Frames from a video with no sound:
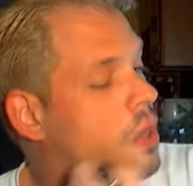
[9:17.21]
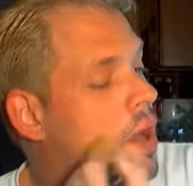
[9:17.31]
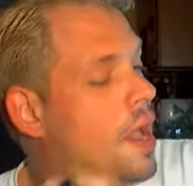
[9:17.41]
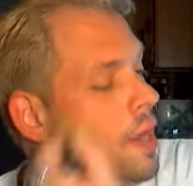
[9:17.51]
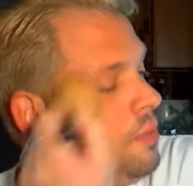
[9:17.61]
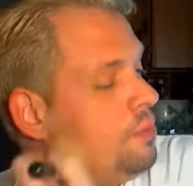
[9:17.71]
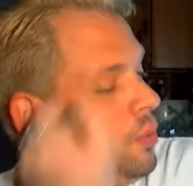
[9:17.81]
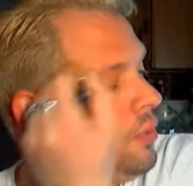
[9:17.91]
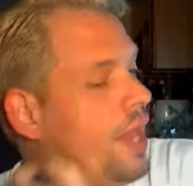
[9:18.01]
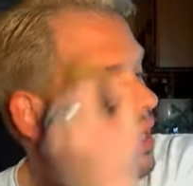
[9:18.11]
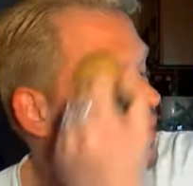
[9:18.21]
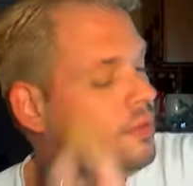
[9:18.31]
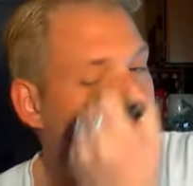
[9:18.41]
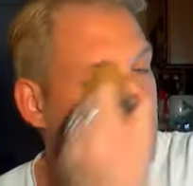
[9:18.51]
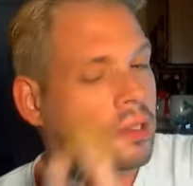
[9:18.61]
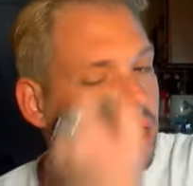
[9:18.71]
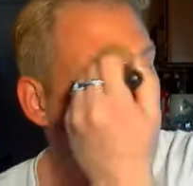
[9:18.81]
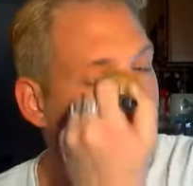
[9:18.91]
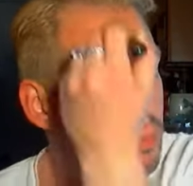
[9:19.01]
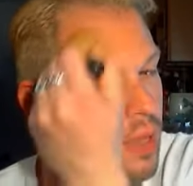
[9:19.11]
go ahead and put that
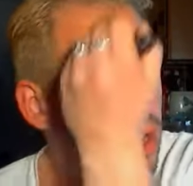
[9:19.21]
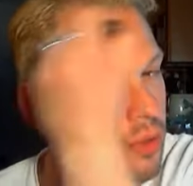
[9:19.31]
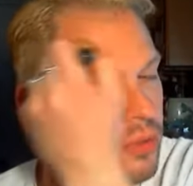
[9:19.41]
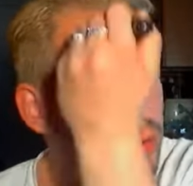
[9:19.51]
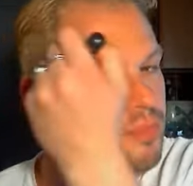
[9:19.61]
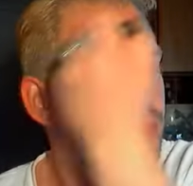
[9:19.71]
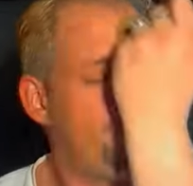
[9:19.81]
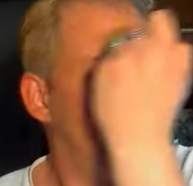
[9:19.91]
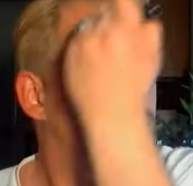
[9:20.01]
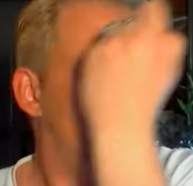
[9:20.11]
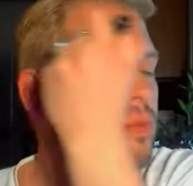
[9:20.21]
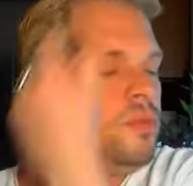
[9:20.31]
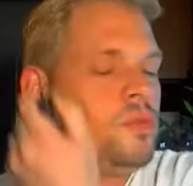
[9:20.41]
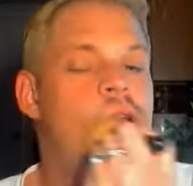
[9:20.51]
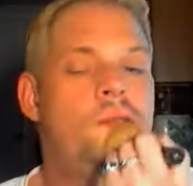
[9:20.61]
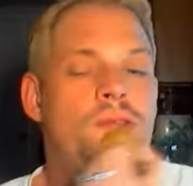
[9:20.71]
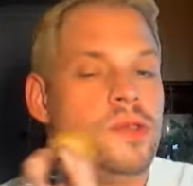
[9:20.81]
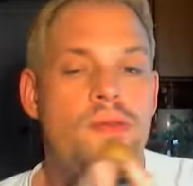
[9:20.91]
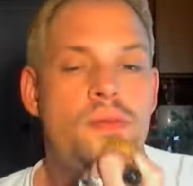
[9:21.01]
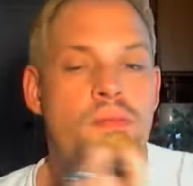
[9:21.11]
clear powder,
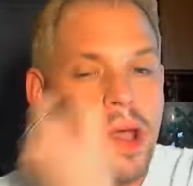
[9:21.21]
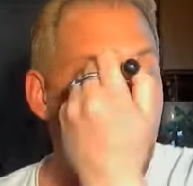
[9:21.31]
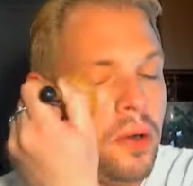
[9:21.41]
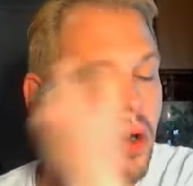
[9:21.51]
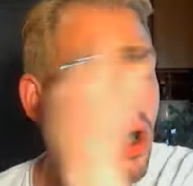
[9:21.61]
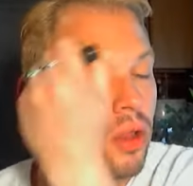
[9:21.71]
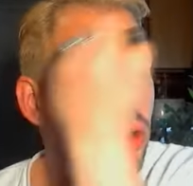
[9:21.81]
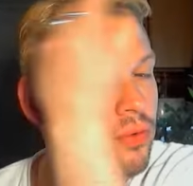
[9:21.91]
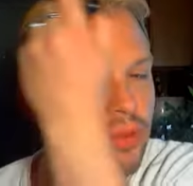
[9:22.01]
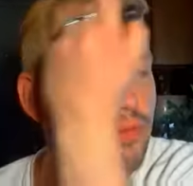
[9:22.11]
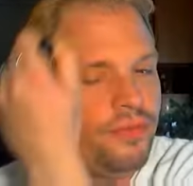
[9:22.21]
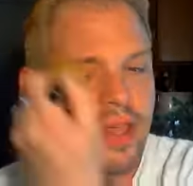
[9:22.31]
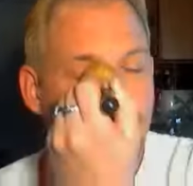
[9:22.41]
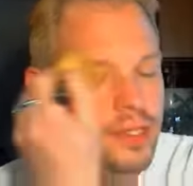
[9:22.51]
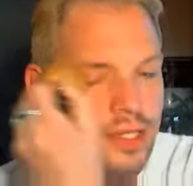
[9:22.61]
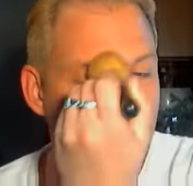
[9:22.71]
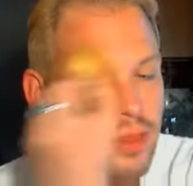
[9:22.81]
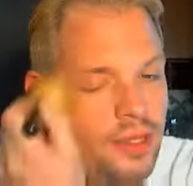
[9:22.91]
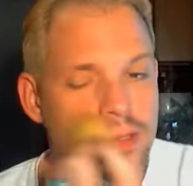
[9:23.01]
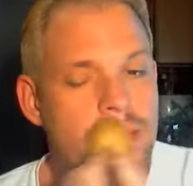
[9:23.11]
translucent powder, all over the face. And
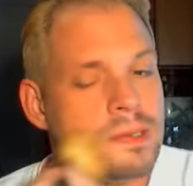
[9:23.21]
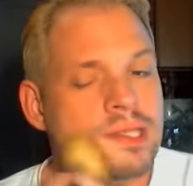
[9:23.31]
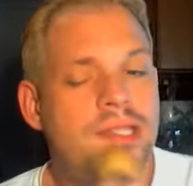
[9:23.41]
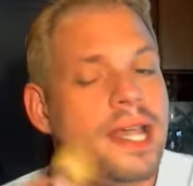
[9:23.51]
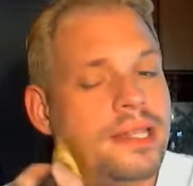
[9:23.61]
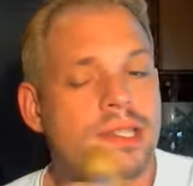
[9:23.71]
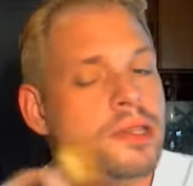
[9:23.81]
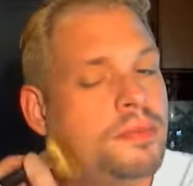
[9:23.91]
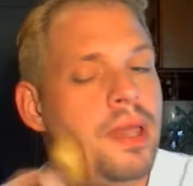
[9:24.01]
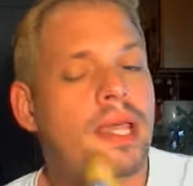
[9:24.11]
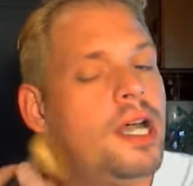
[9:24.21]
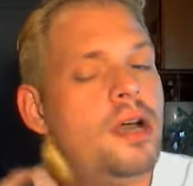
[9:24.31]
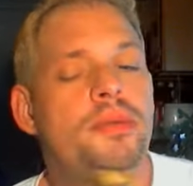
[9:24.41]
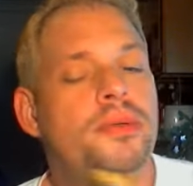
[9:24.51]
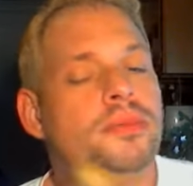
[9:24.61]
this sets the makeup.